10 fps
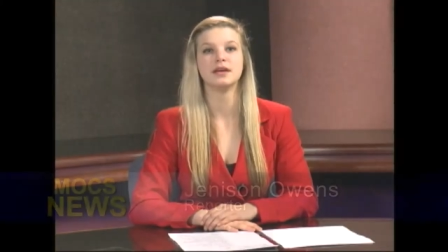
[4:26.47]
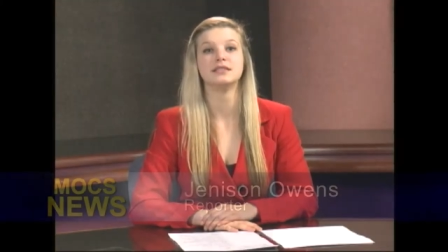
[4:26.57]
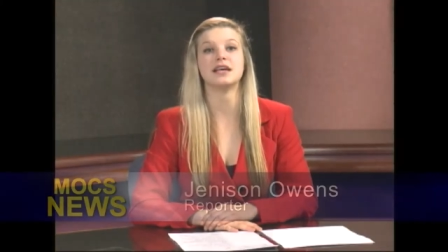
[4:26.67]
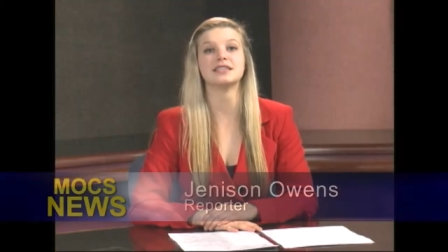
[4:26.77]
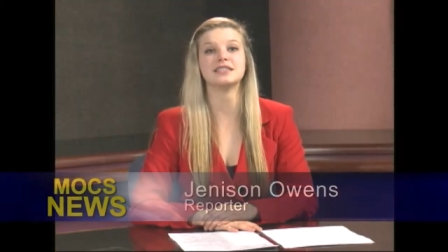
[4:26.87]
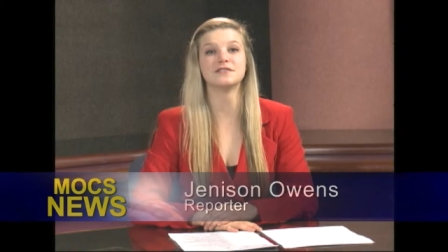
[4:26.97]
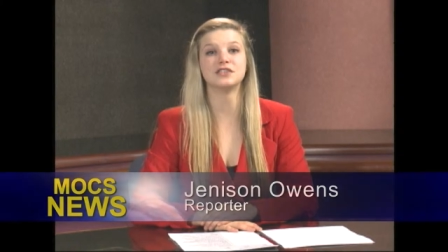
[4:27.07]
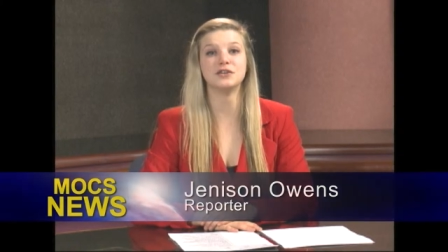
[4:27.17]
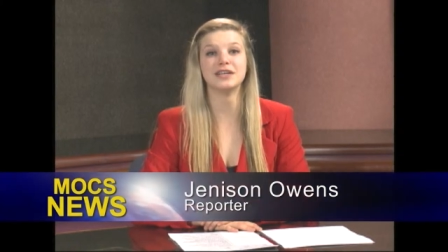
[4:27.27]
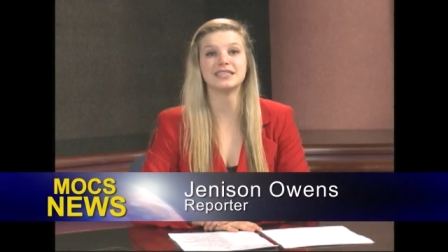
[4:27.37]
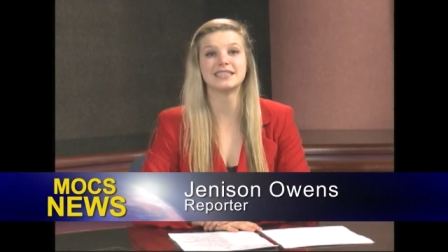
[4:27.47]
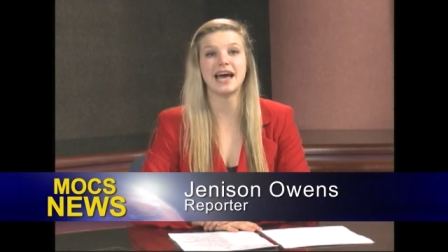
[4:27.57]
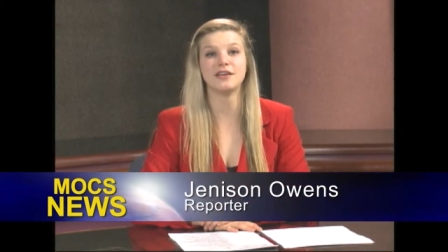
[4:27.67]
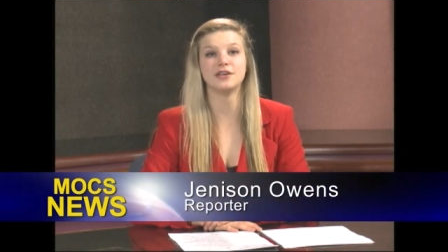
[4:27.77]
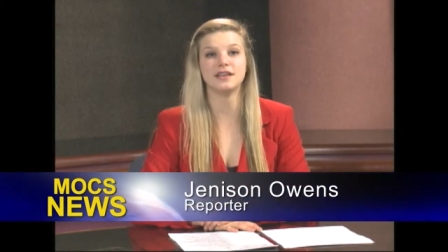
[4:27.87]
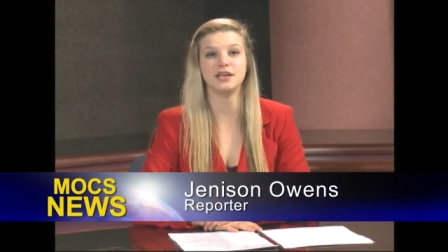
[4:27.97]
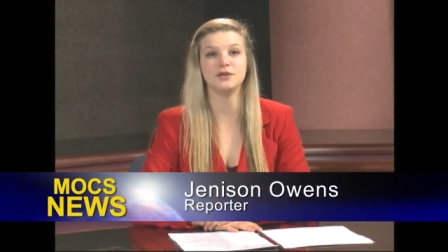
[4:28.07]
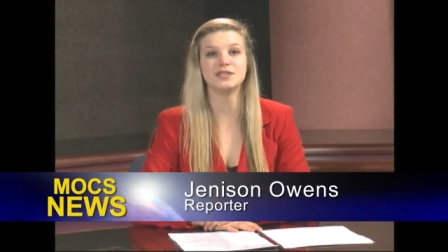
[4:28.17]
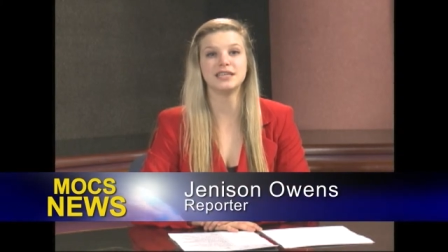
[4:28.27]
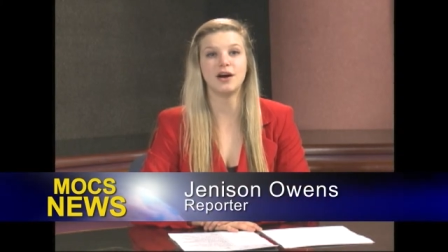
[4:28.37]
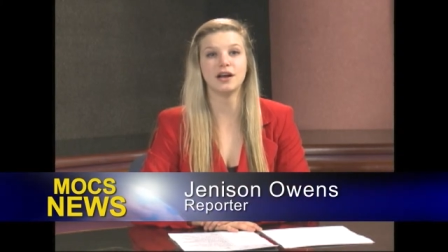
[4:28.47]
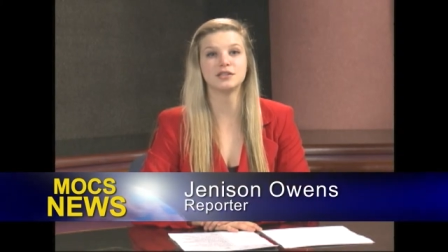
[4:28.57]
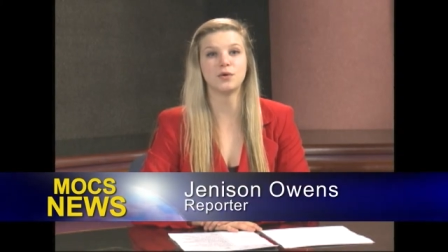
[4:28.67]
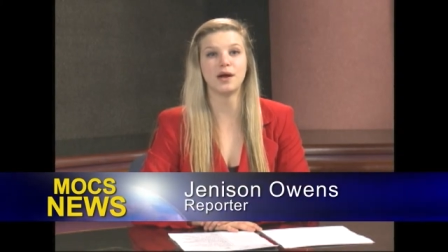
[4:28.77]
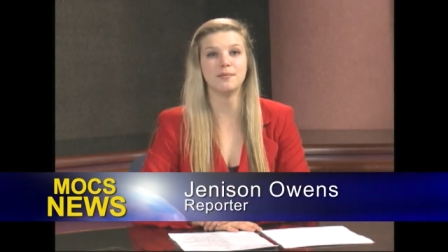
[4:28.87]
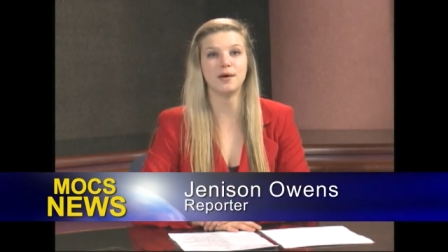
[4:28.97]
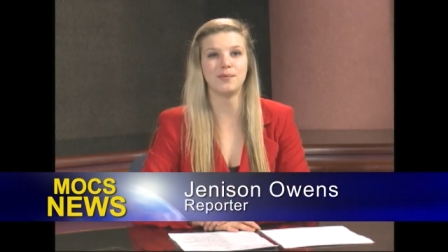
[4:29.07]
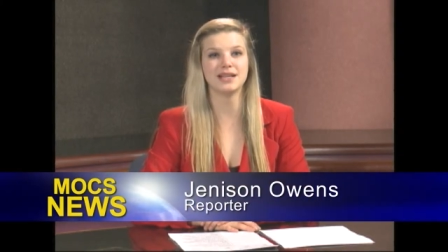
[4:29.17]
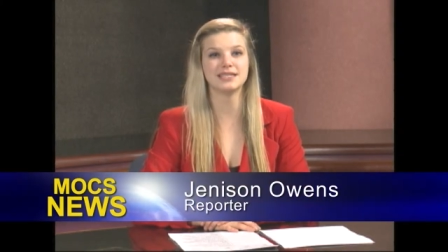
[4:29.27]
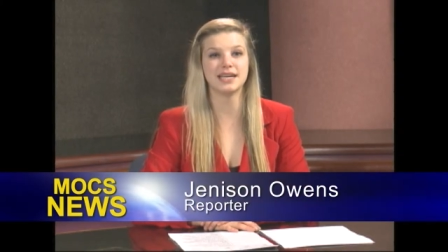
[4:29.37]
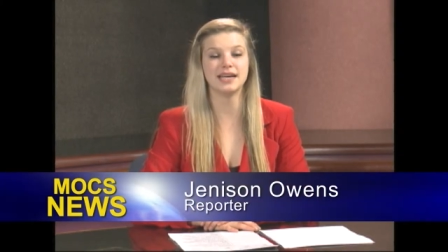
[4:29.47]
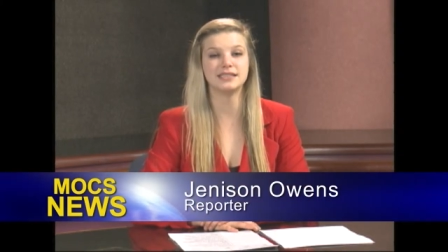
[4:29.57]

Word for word: Dozens of students gathered in the UC Auditorium on Wednesday